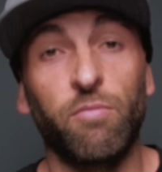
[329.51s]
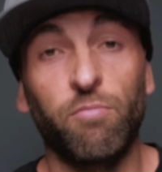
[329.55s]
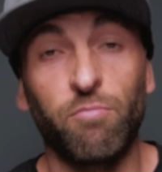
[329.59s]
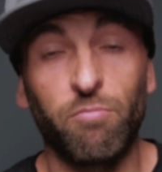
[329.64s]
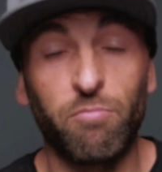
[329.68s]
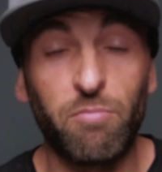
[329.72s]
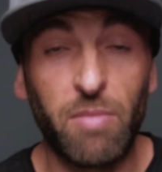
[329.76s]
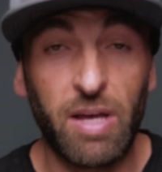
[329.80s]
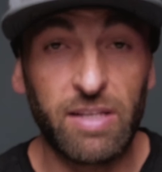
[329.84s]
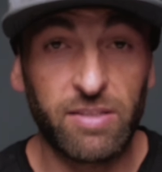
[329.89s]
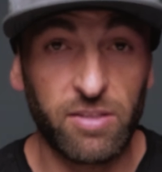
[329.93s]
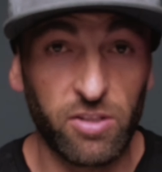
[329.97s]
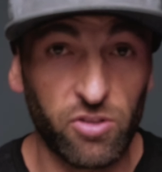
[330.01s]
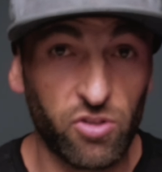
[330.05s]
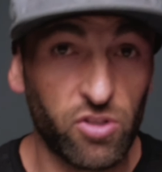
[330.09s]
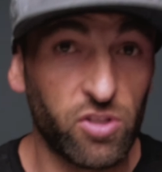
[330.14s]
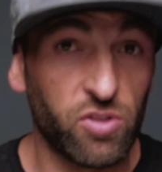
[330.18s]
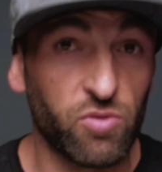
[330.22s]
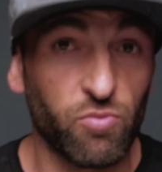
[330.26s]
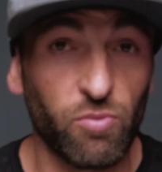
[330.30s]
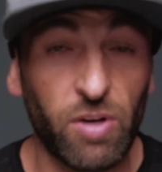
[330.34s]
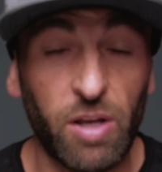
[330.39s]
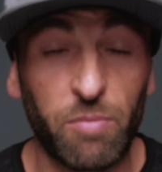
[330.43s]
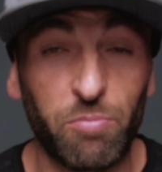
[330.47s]

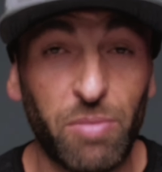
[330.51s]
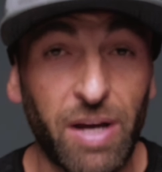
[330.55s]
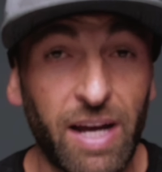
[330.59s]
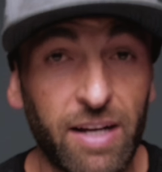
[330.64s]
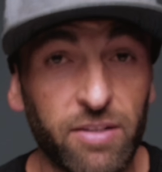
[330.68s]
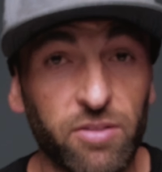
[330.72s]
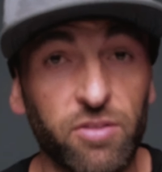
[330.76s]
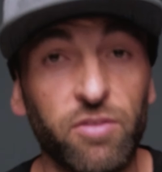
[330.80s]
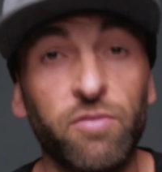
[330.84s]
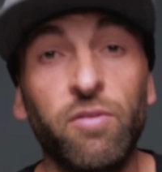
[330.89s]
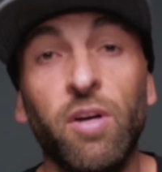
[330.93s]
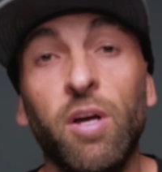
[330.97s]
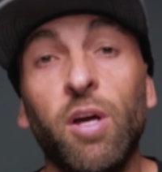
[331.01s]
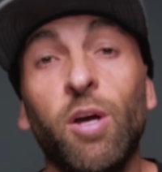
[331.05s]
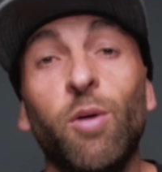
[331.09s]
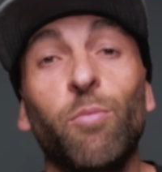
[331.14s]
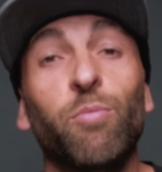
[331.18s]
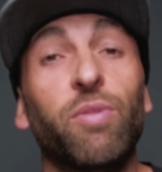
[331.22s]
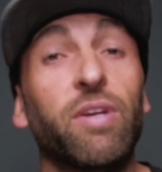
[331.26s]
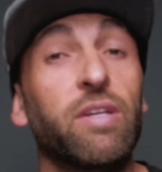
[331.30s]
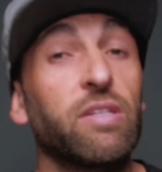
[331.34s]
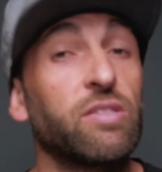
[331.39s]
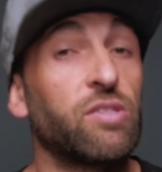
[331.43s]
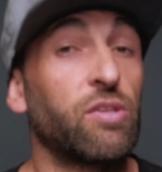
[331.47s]
messages read back to you,
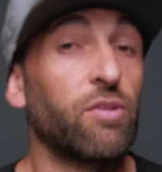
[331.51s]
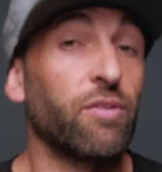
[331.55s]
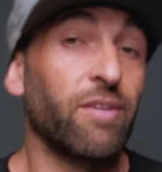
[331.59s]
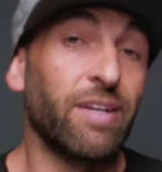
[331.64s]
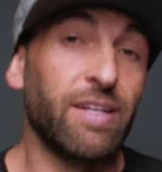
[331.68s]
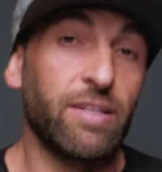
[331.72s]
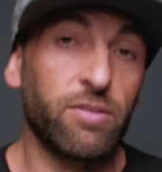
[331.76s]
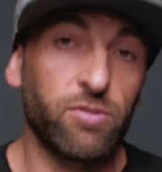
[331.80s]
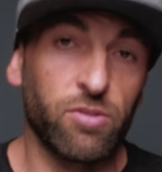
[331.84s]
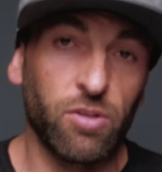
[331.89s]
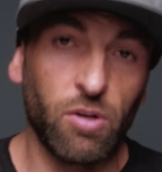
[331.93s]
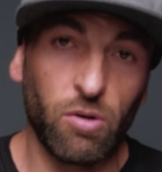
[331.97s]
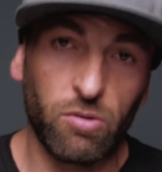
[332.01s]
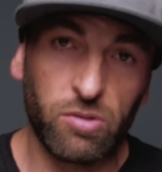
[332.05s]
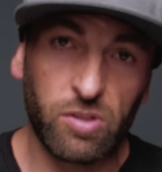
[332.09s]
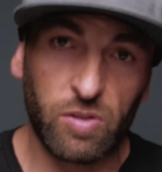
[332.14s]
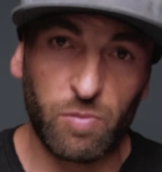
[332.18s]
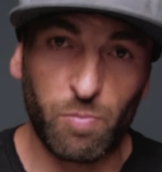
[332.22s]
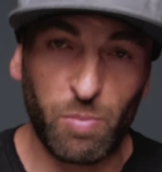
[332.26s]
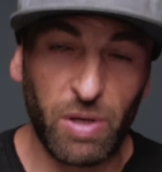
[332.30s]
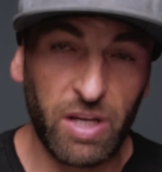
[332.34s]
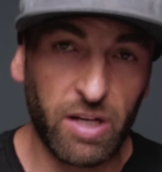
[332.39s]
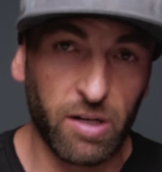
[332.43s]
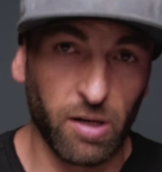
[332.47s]
because there is no
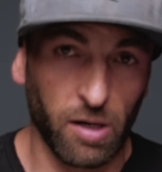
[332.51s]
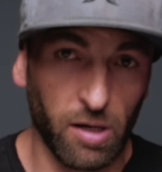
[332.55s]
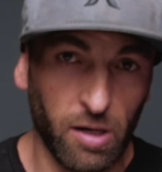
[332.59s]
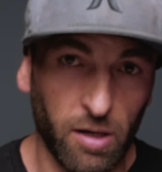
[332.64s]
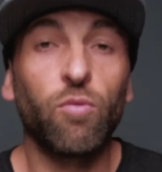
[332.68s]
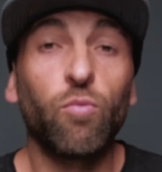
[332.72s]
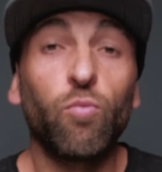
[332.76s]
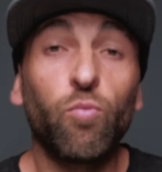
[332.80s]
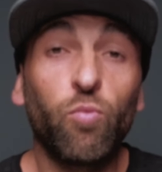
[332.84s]
speaker.